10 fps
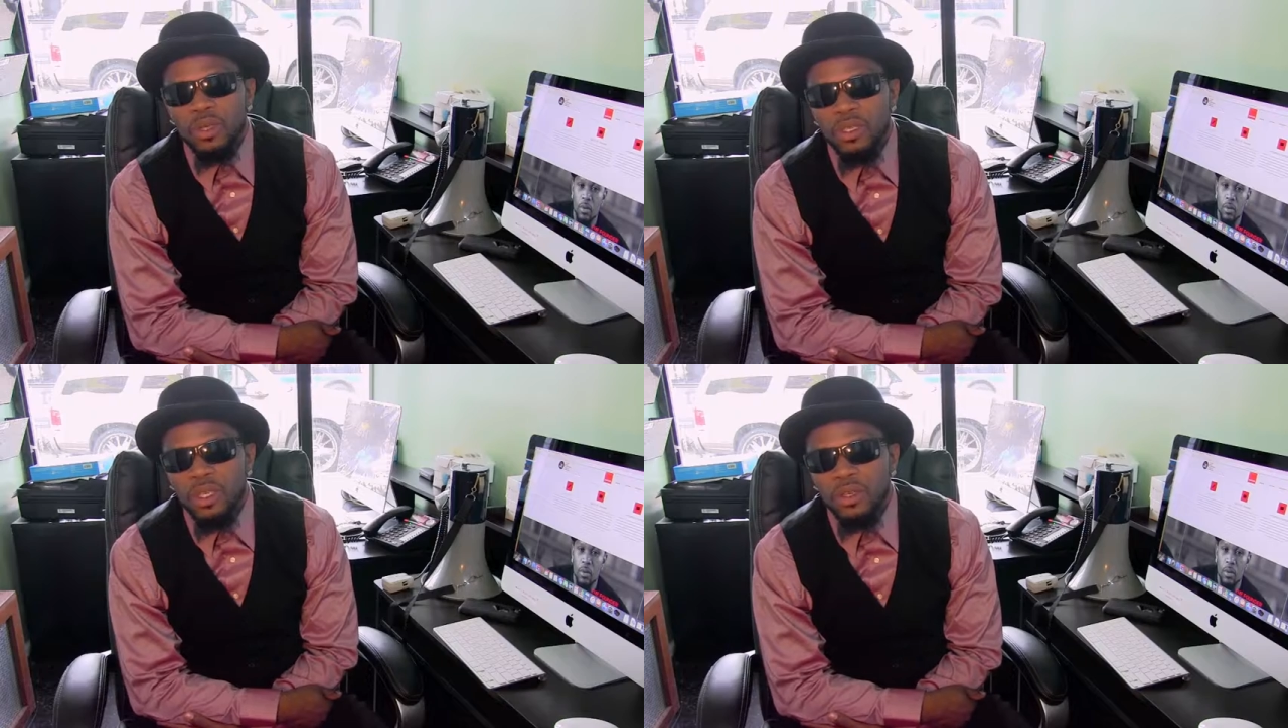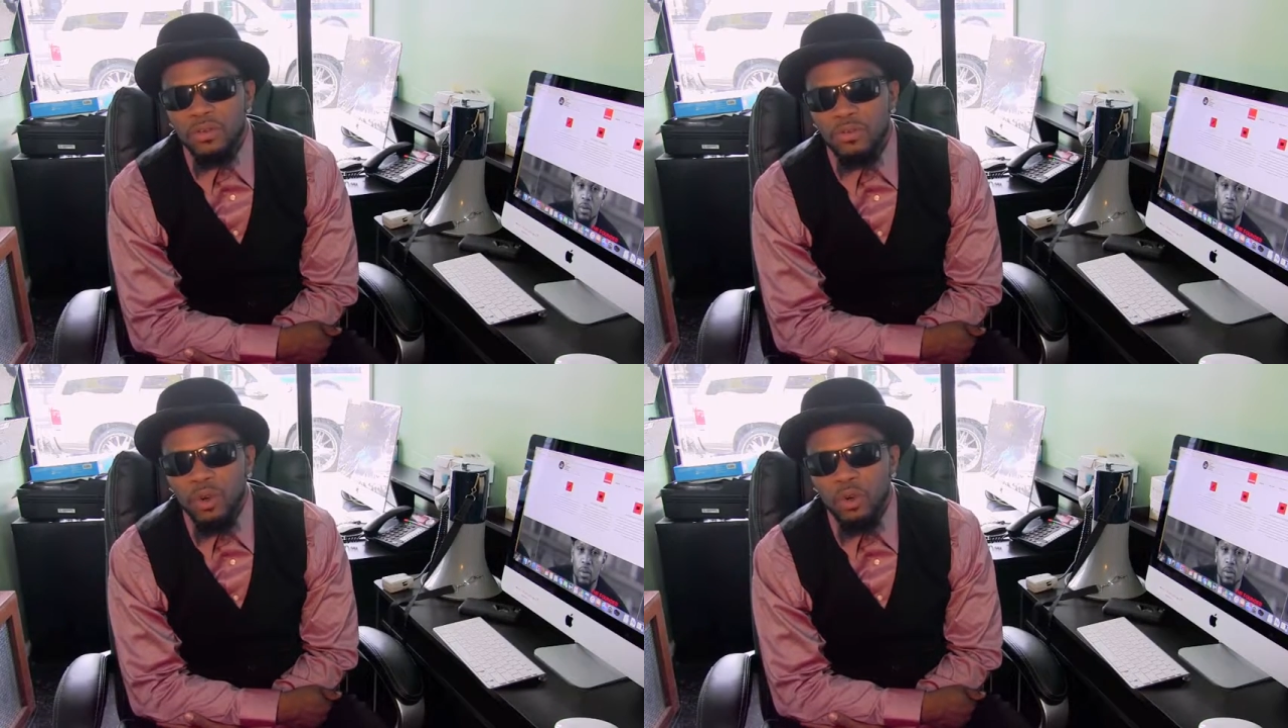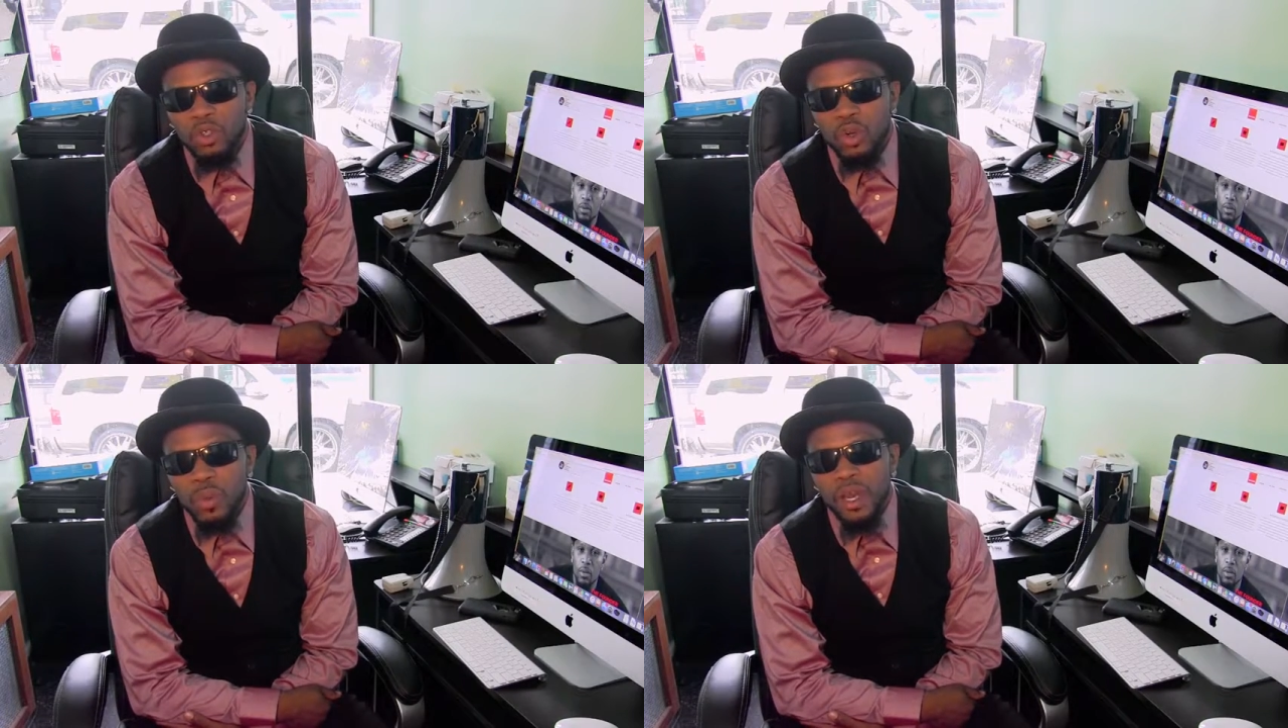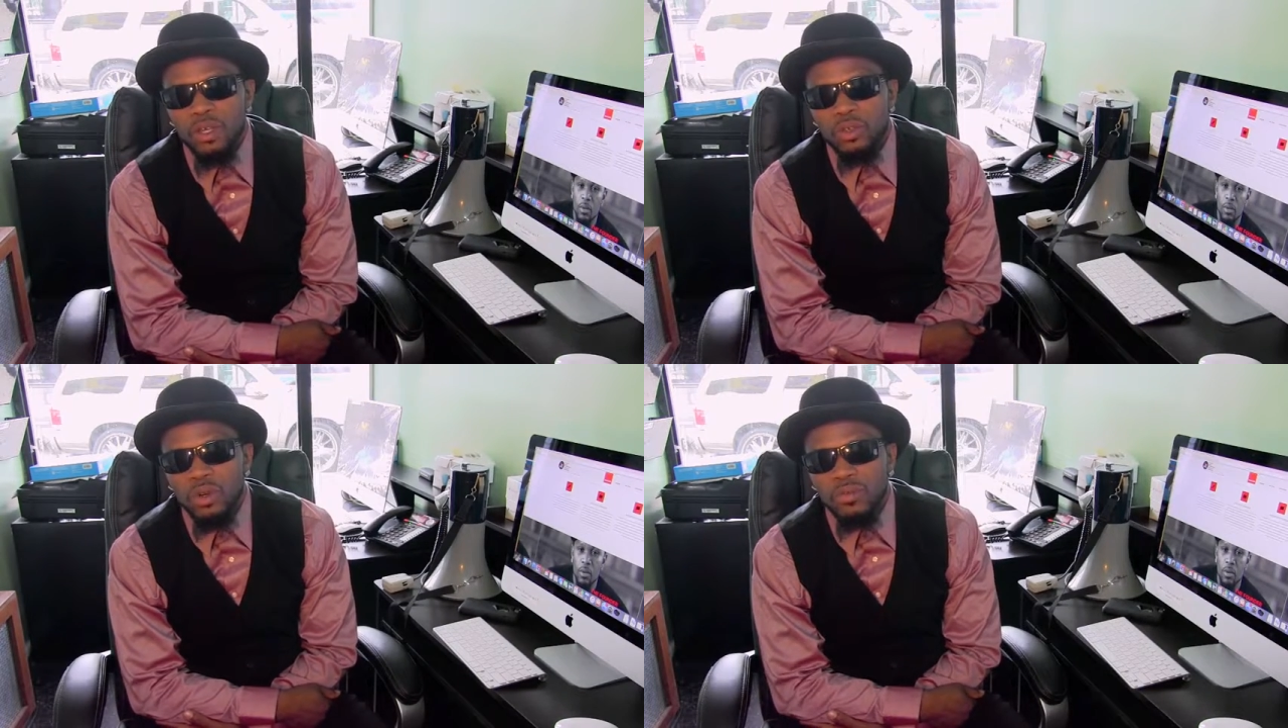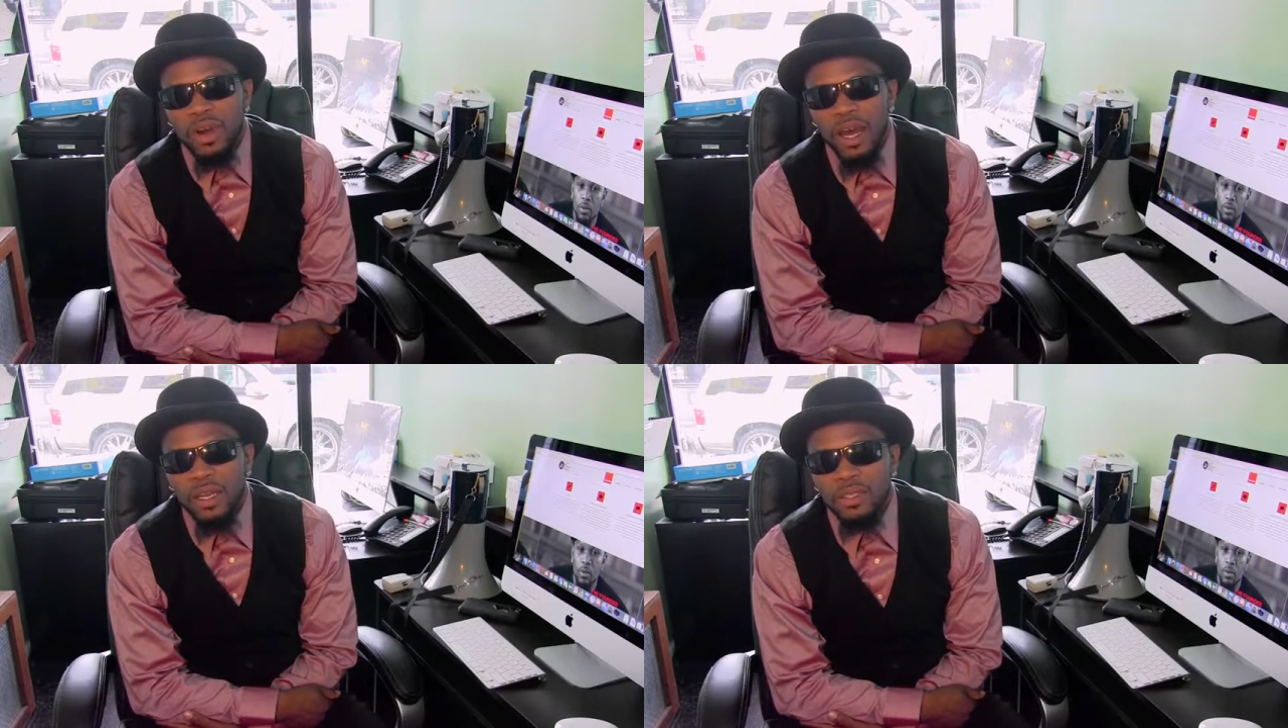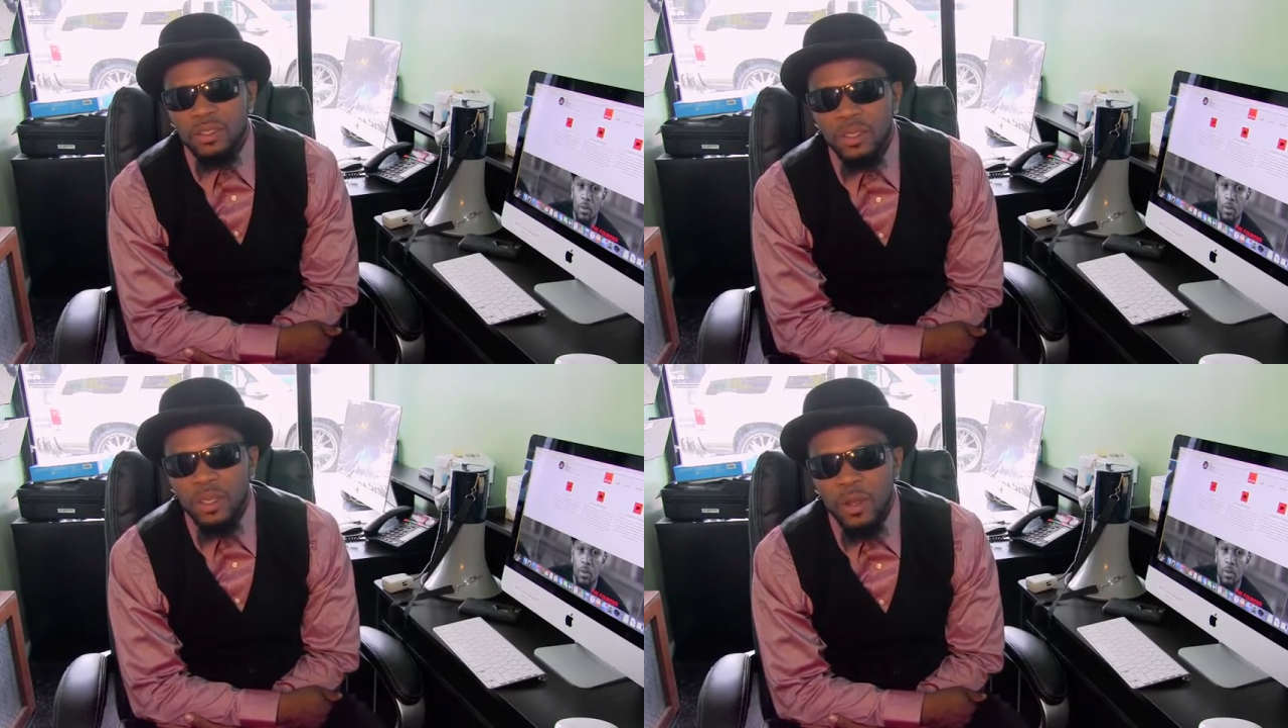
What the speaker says: me. It didn't focus on my issue of violence.